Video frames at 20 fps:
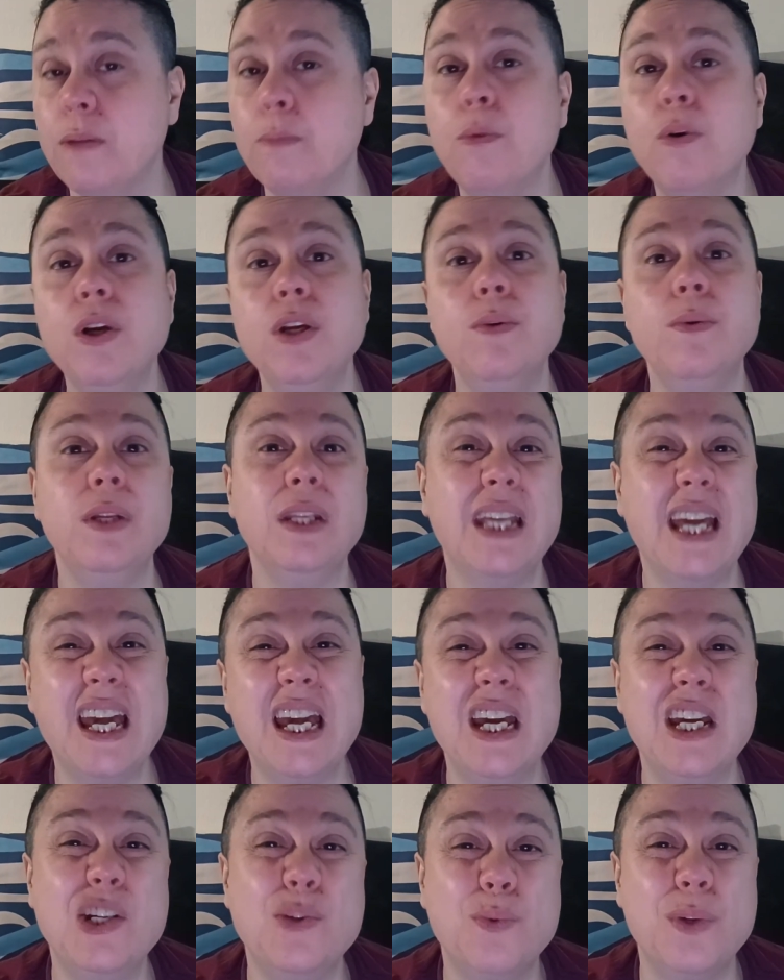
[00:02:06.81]
The more you
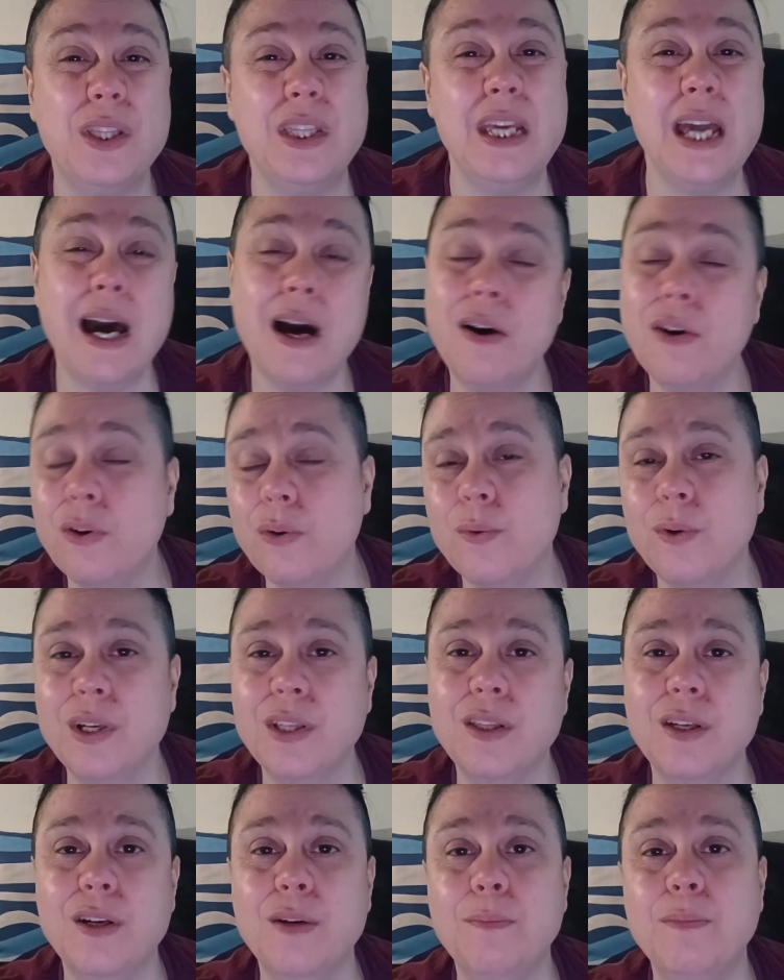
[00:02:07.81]
engage with the
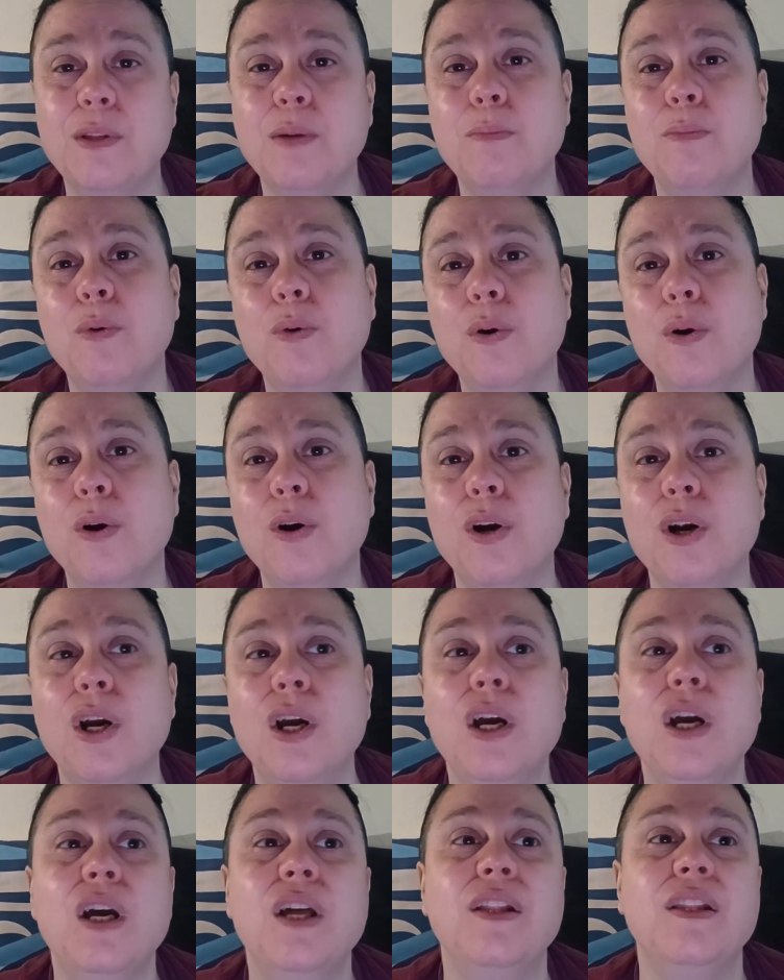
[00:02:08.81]
algorithm, the more
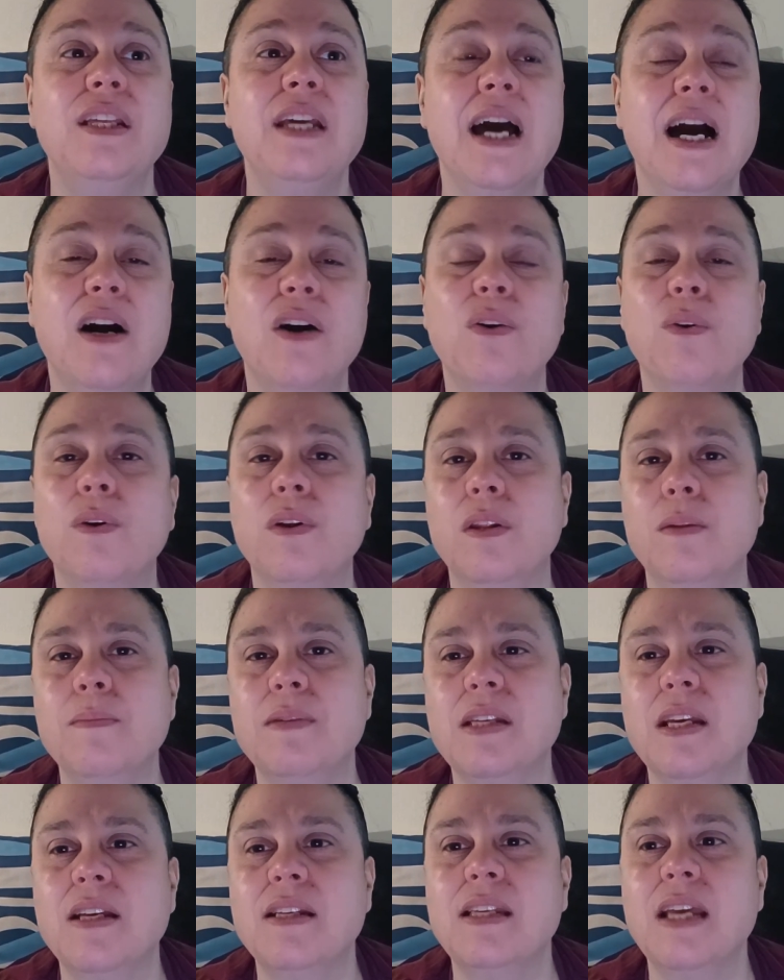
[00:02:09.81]
the algorithm
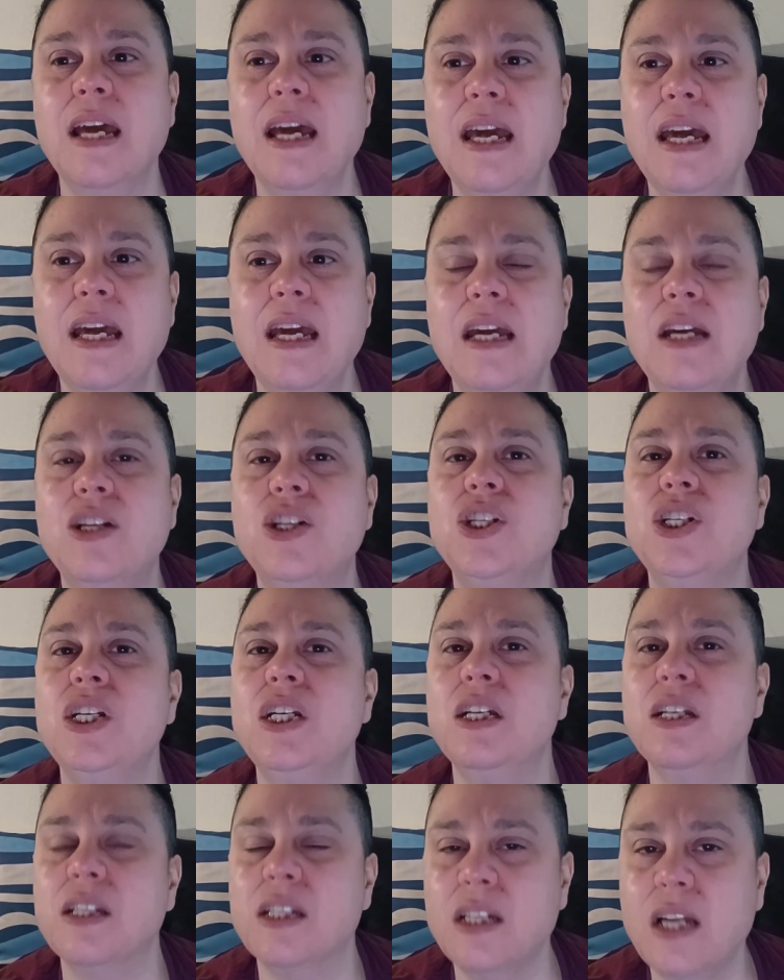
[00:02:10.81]
says, hey,
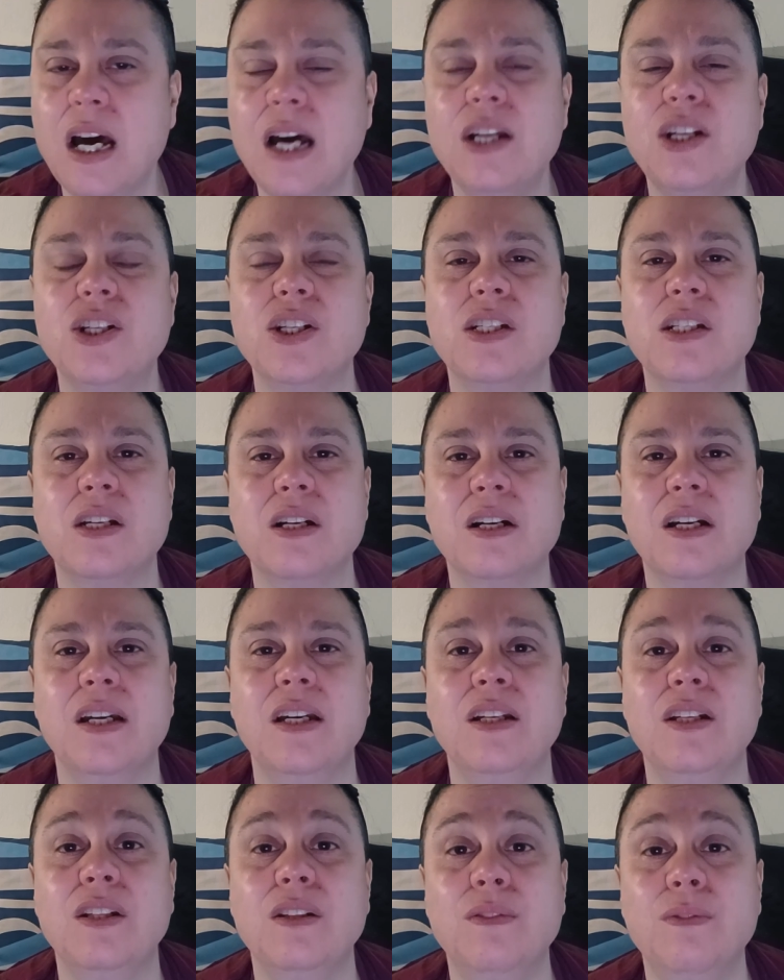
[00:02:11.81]
she is not just
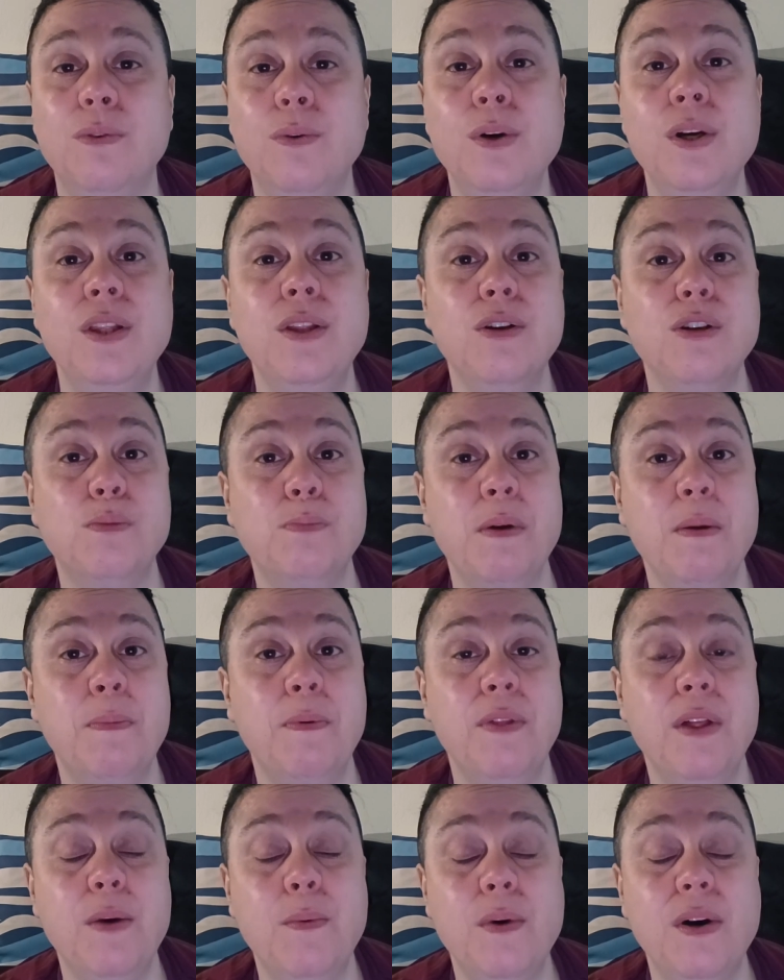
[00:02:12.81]
talking to the void. There's
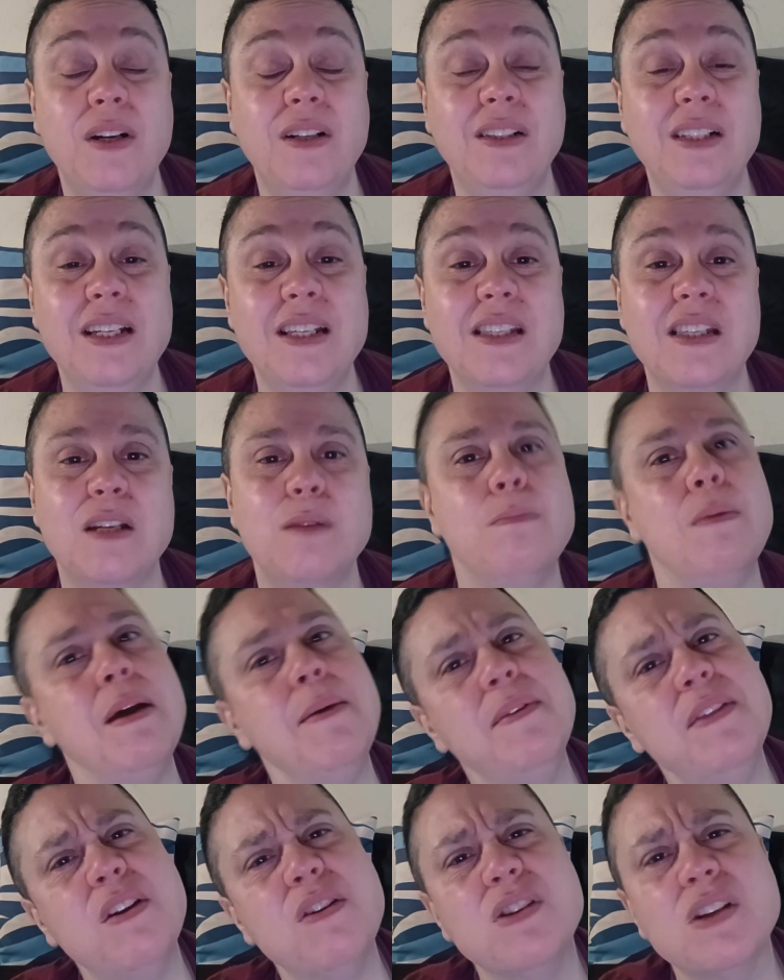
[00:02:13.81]
people that want to listen.
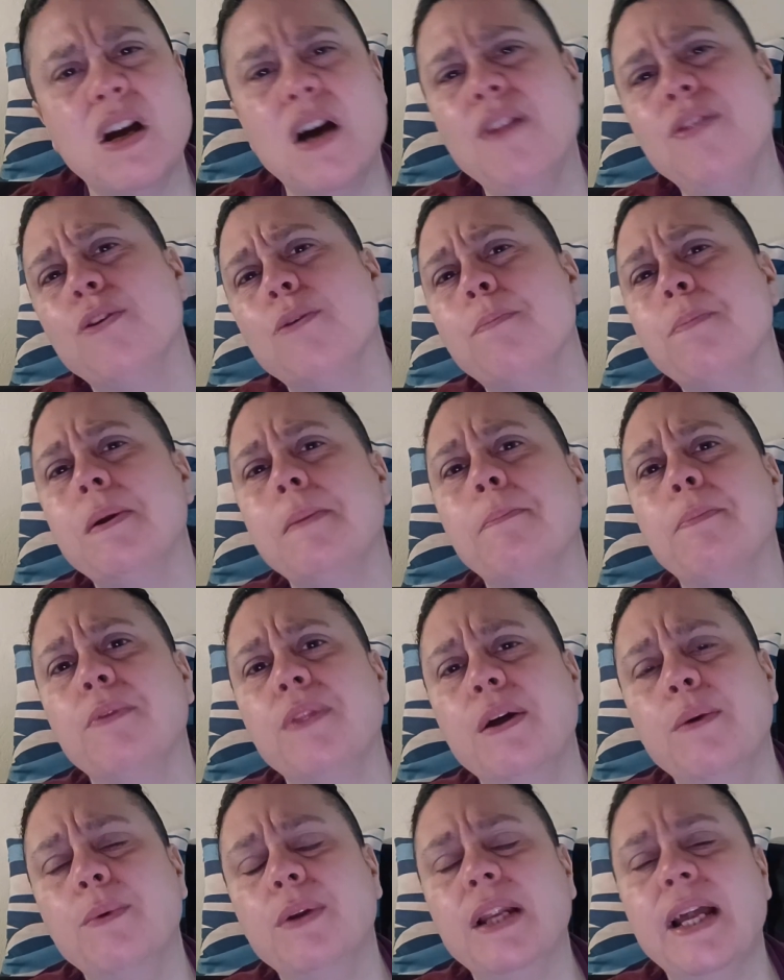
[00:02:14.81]
Maybe there's other people
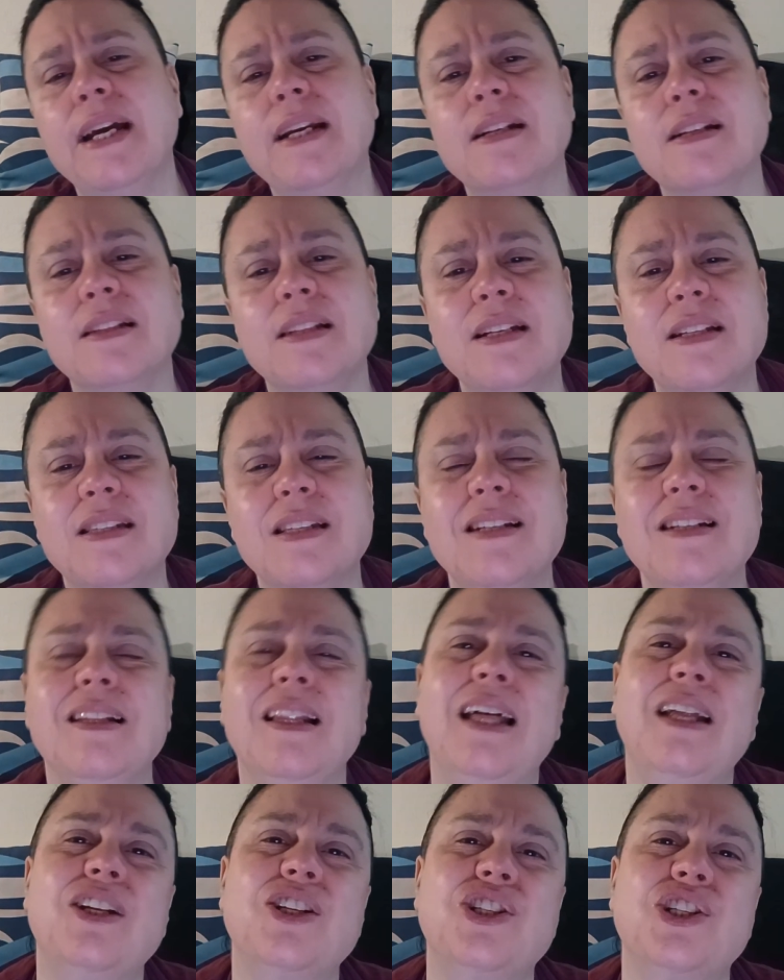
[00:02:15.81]
that would like to listen.
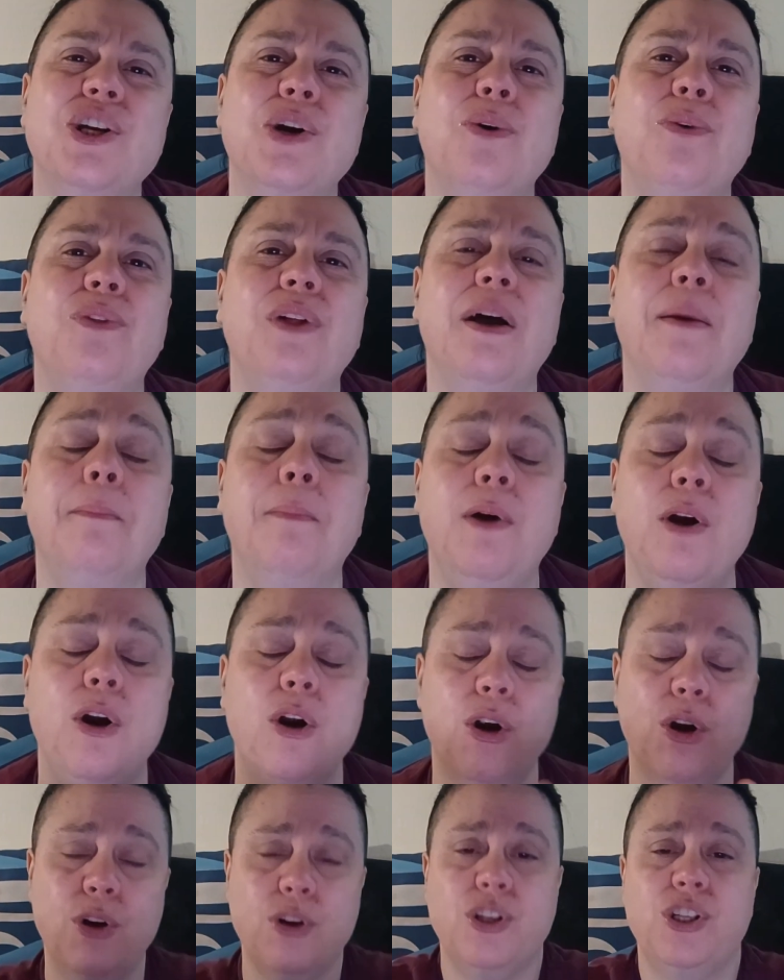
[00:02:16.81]
Let's show them
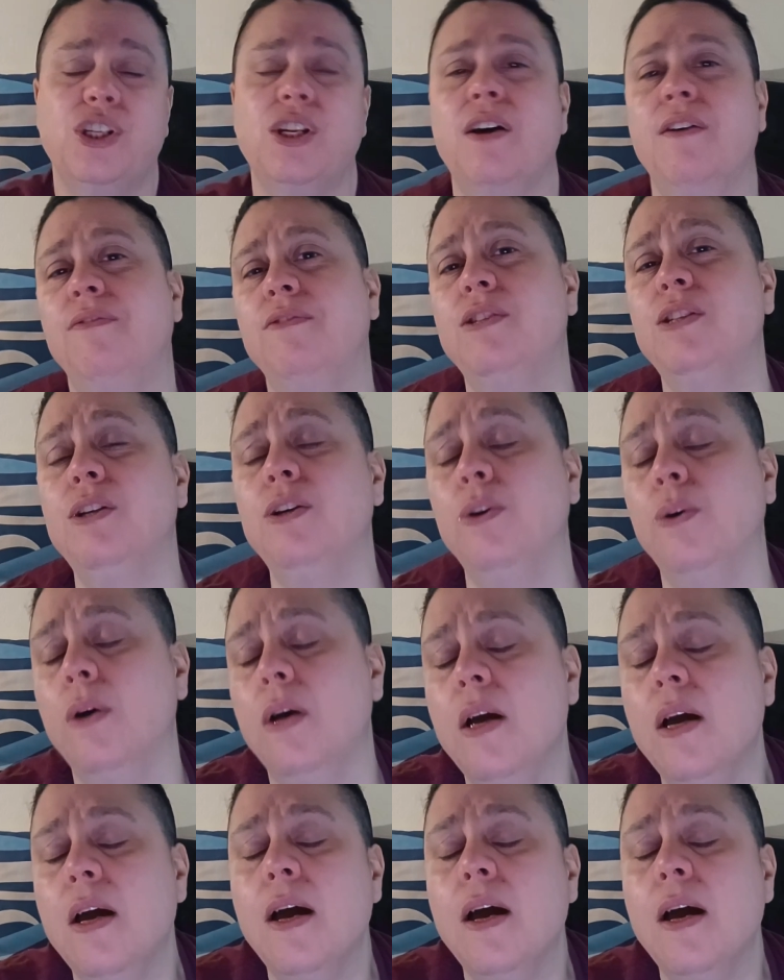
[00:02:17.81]
her stuff too.